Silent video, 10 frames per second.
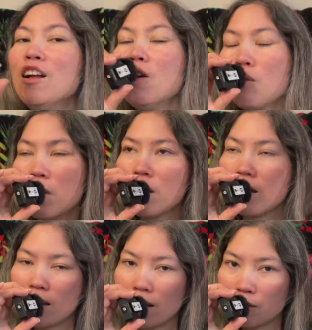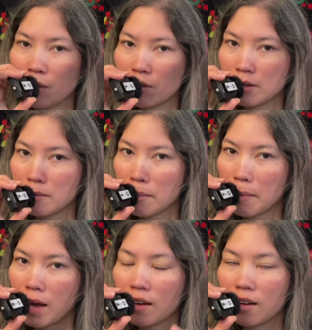Well, hey, and welcome
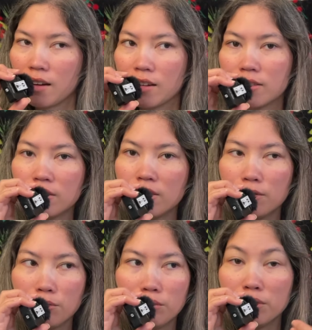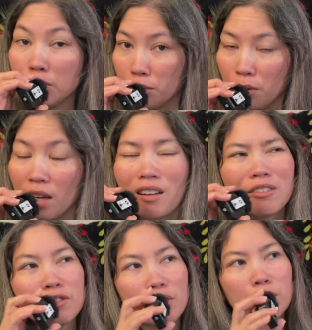back to you and
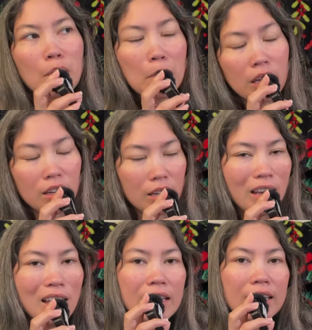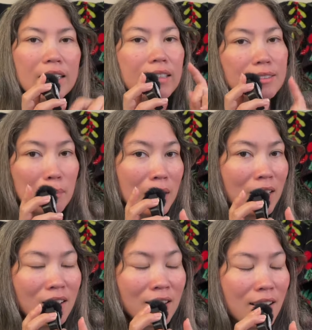also to me. It's
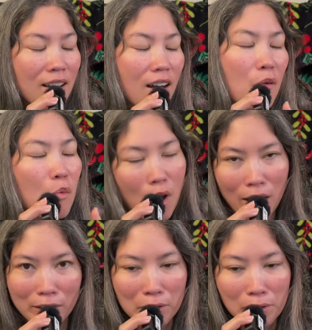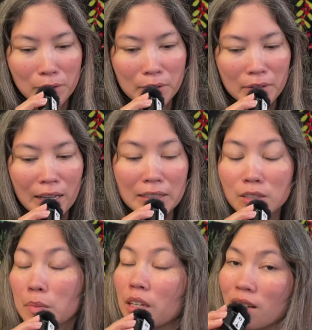been a while, and it's
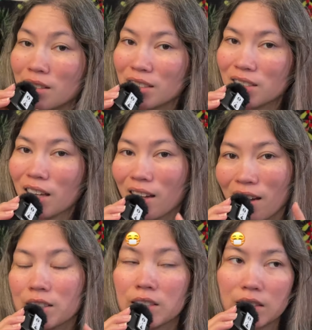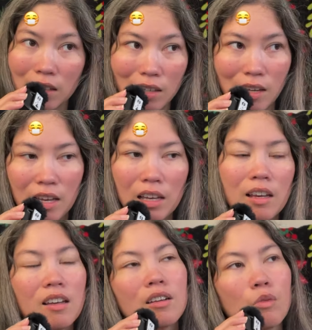because I got sick.
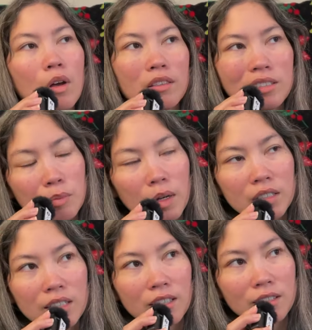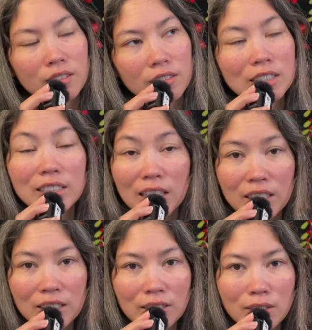And while this particular
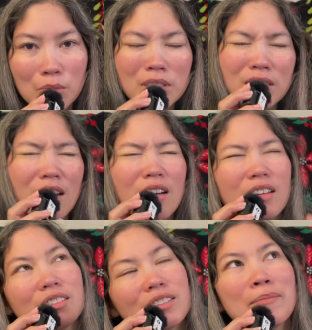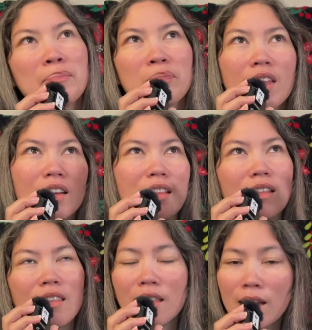sickness was not
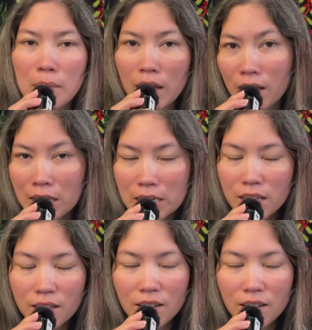that bad,